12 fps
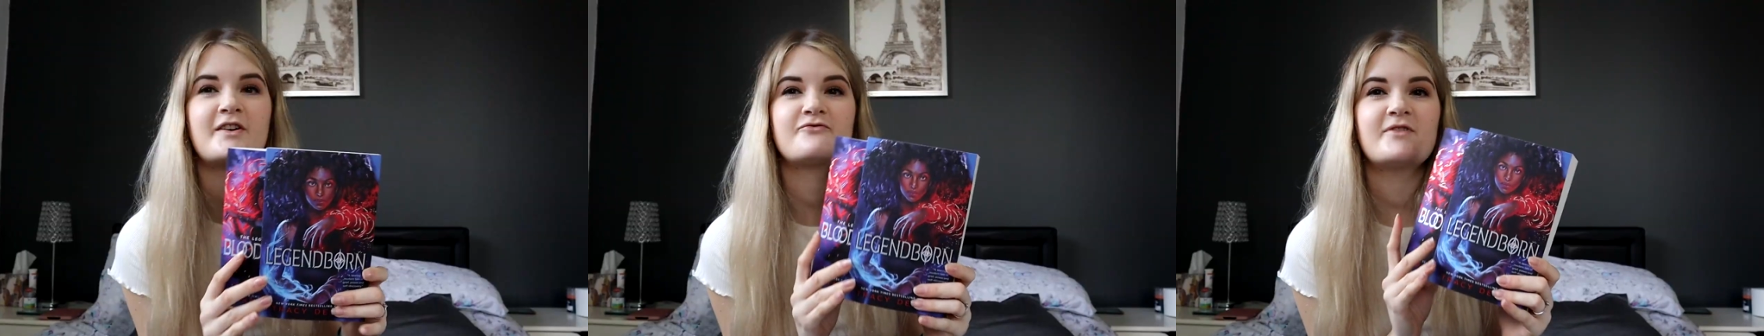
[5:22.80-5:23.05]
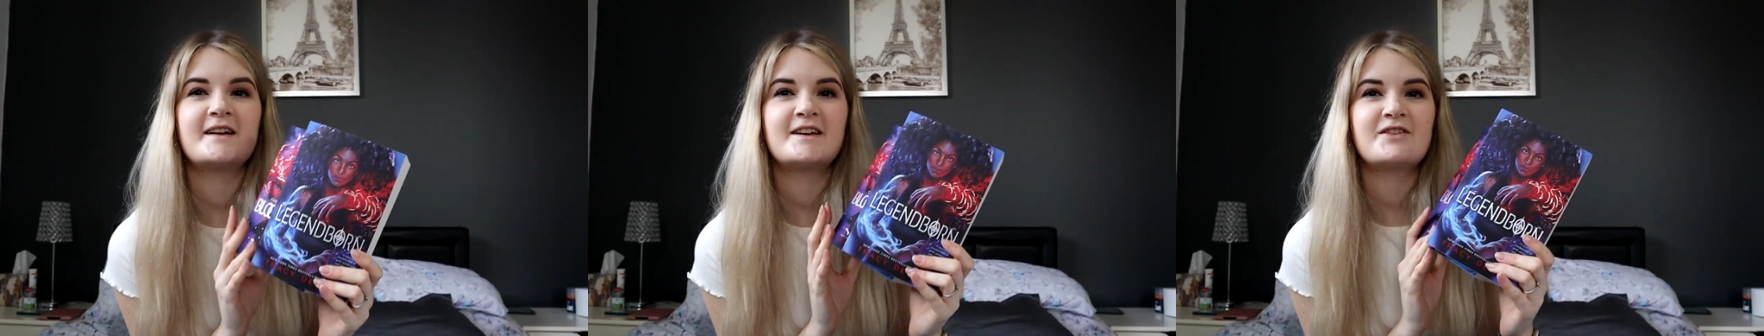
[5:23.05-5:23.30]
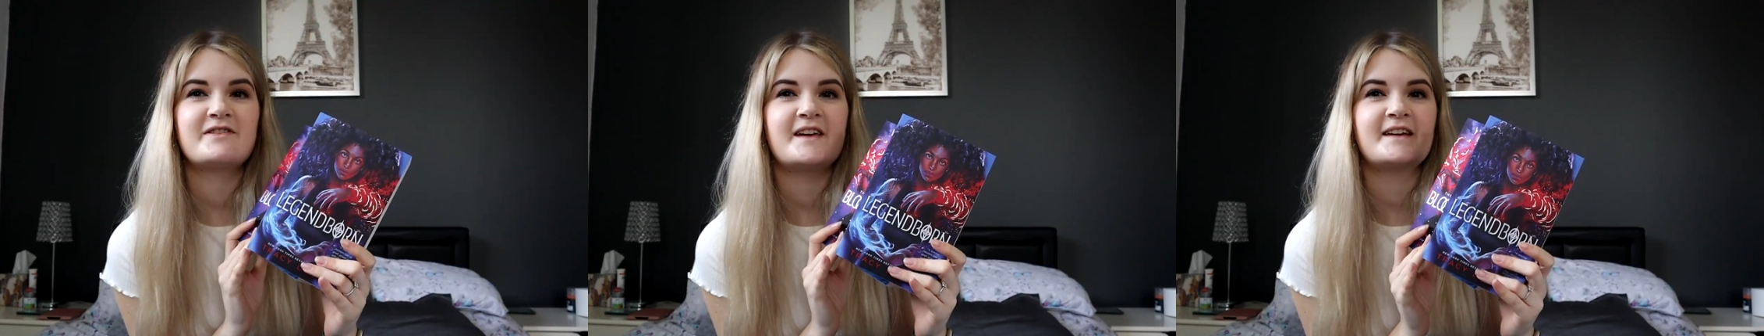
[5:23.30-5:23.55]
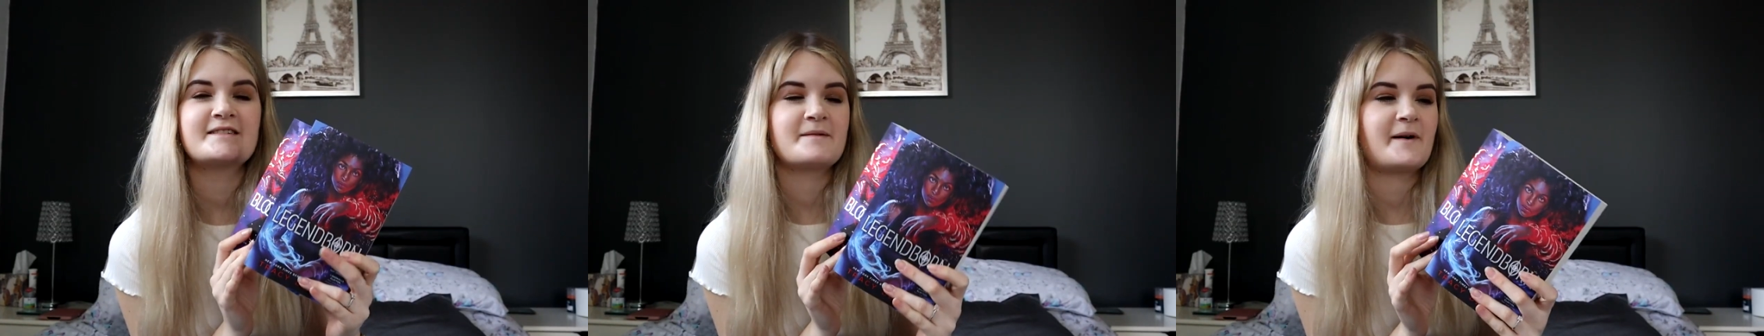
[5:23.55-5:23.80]
heard really good
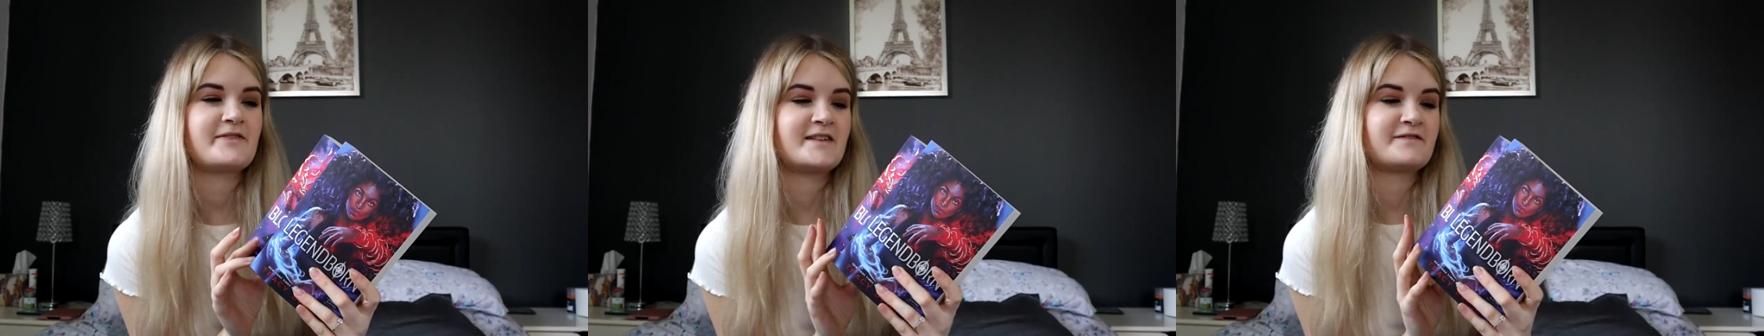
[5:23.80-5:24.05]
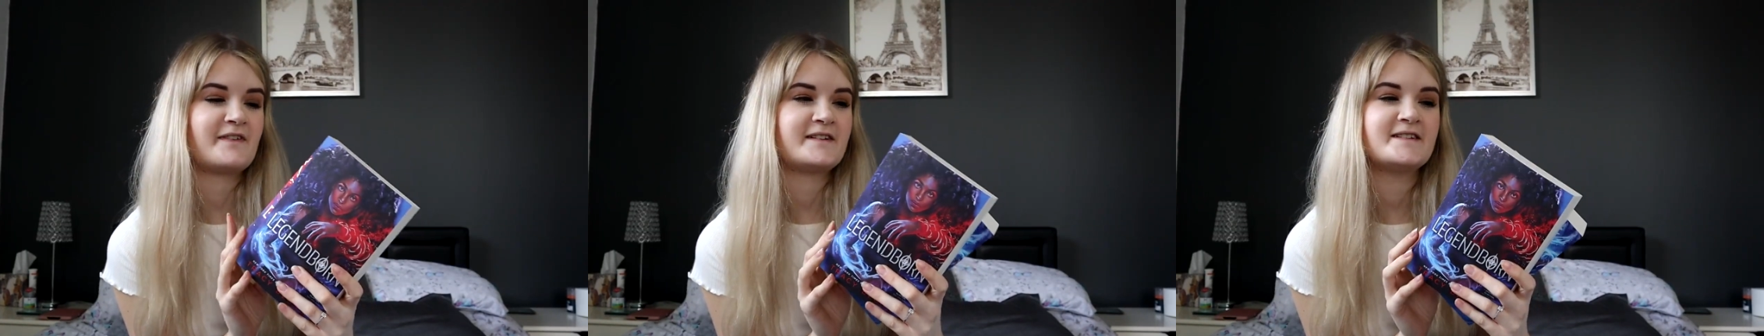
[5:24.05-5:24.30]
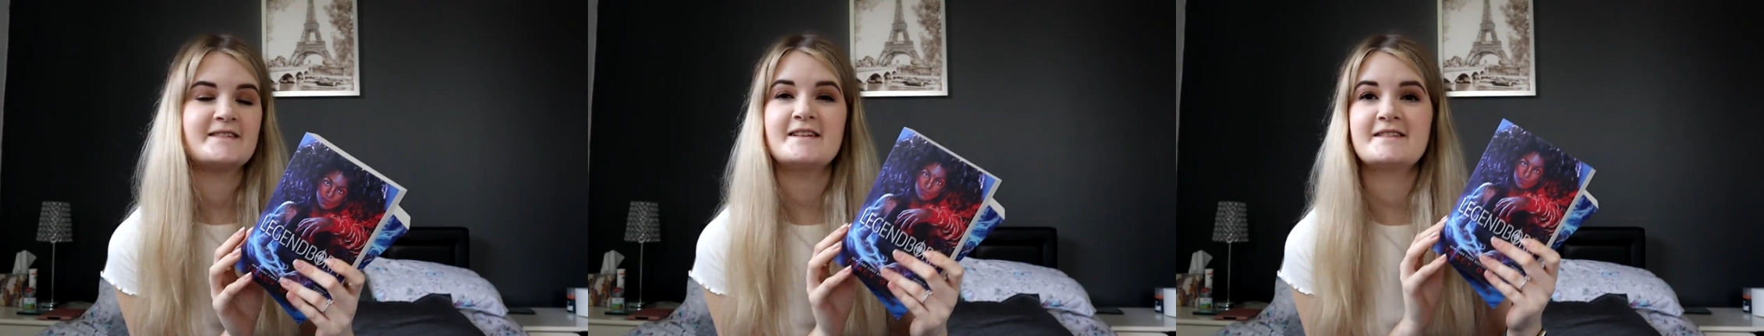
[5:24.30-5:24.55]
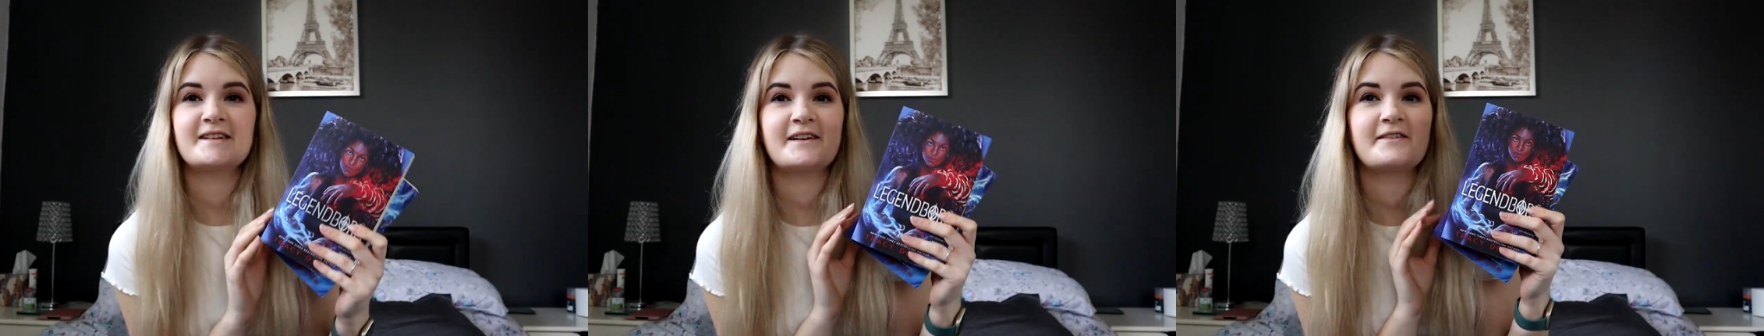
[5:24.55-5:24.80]
things about this fantasy
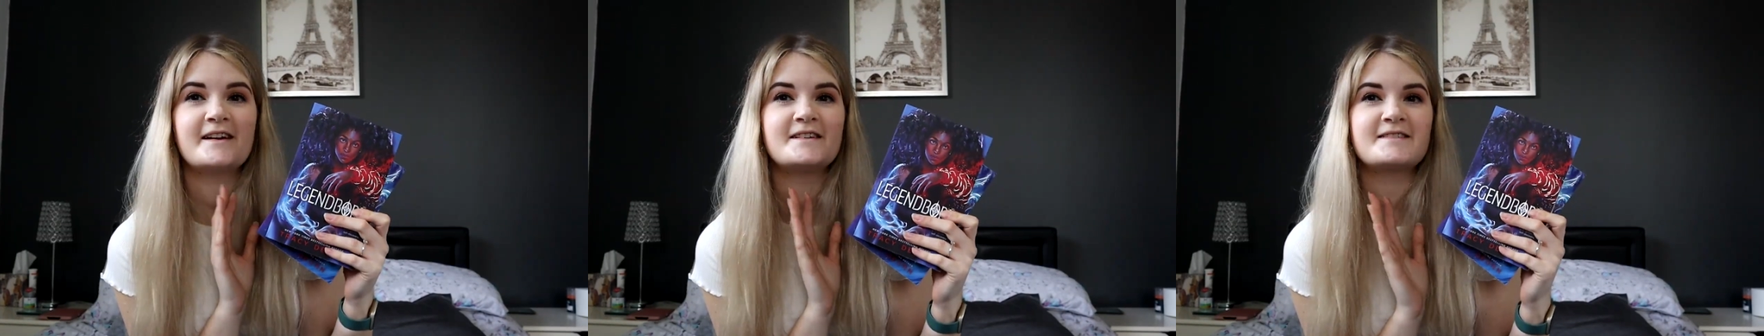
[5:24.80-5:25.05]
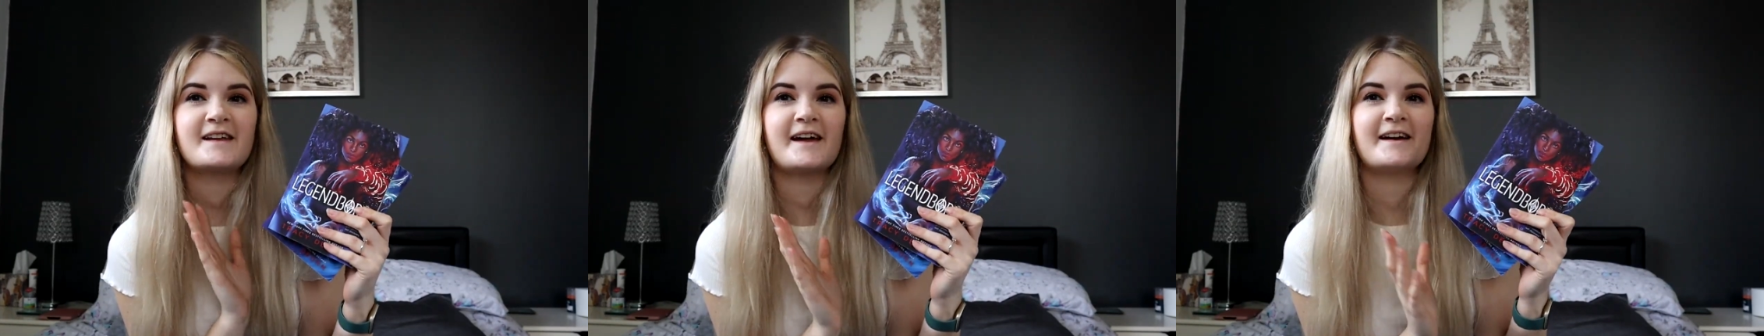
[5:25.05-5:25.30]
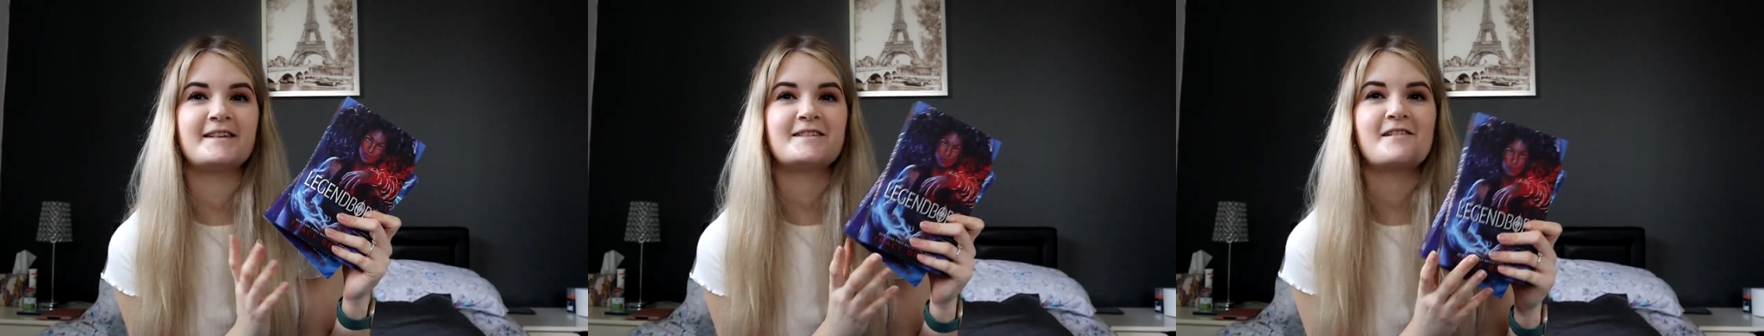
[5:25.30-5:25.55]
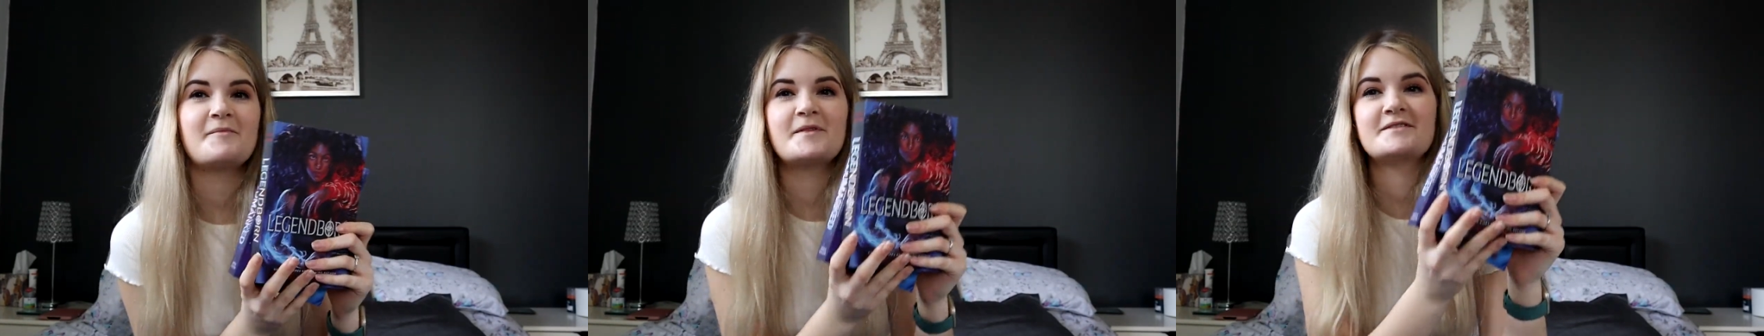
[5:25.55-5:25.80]
series and
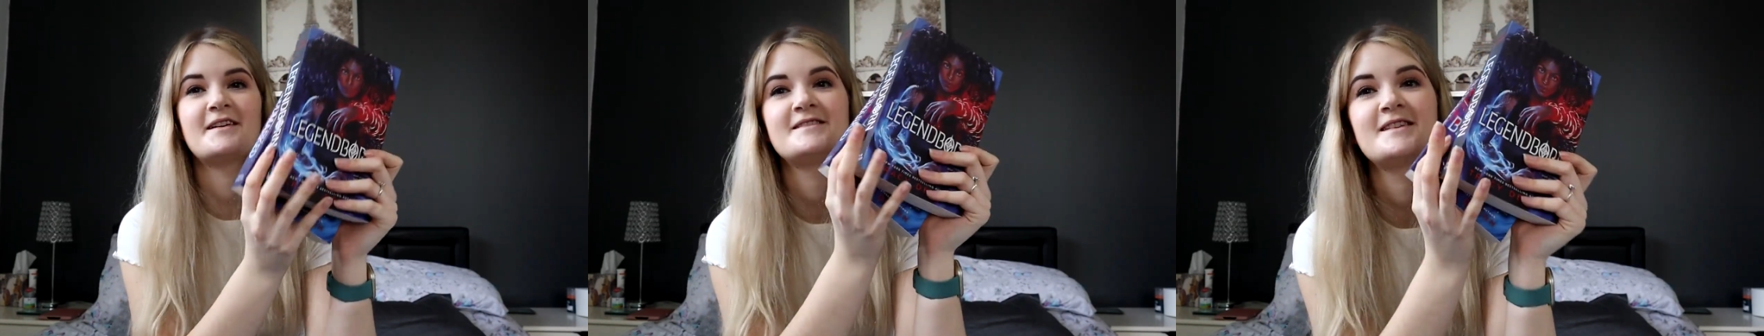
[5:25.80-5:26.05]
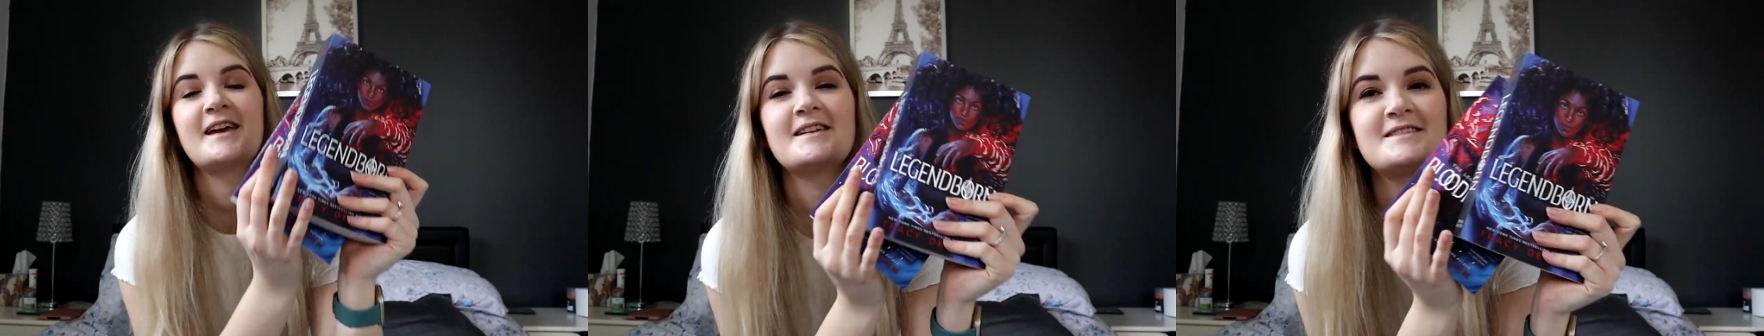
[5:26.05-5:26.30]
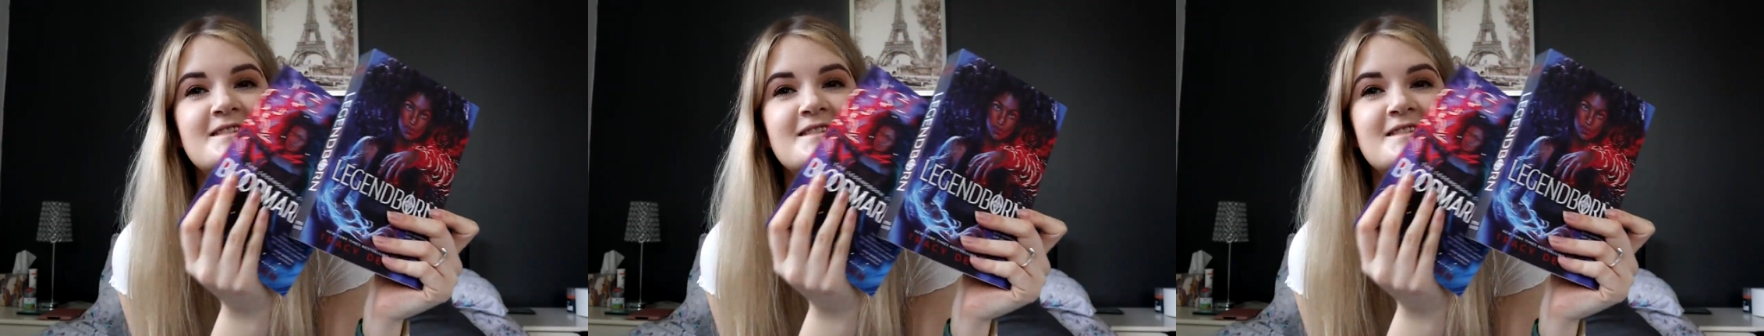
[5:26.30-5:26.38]
I'm excited to get